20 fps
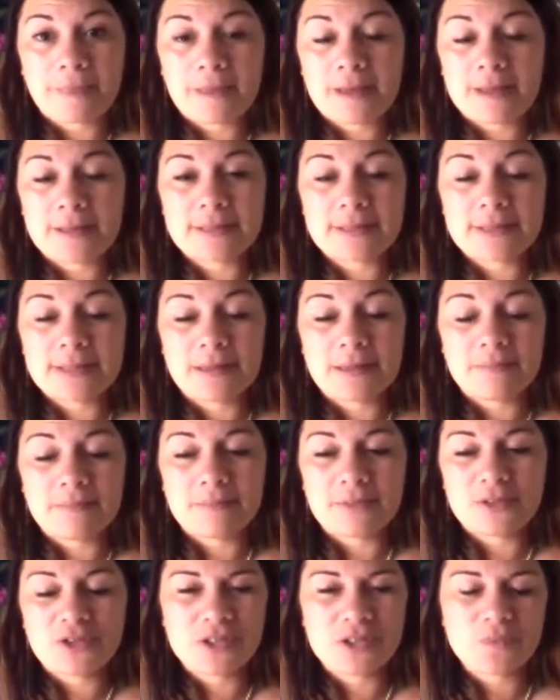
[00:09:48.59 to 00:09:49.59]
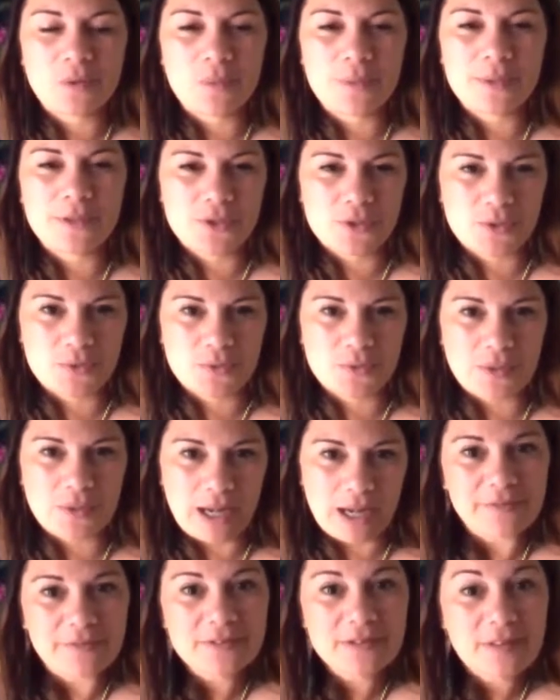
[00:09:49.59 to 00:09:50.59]
It's just what we do.
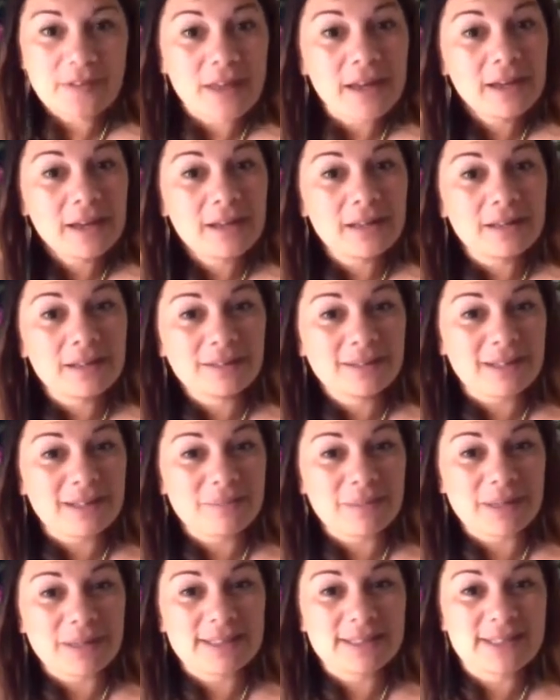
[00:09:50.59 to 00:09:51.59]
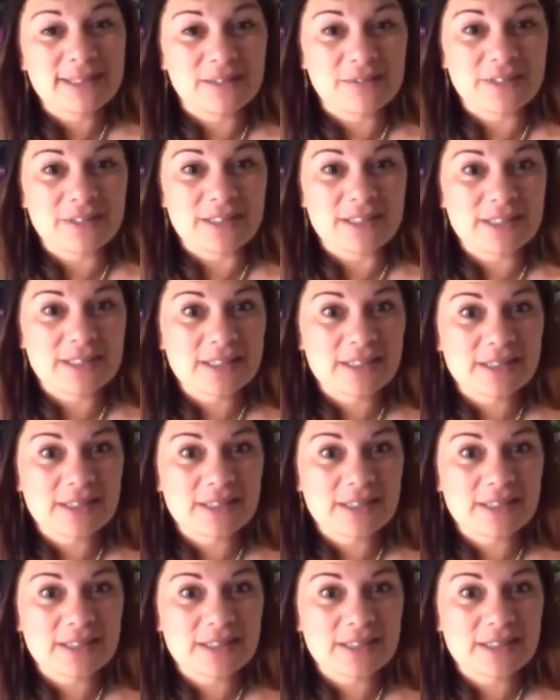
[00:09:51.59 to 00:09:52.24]
After that makes the difference.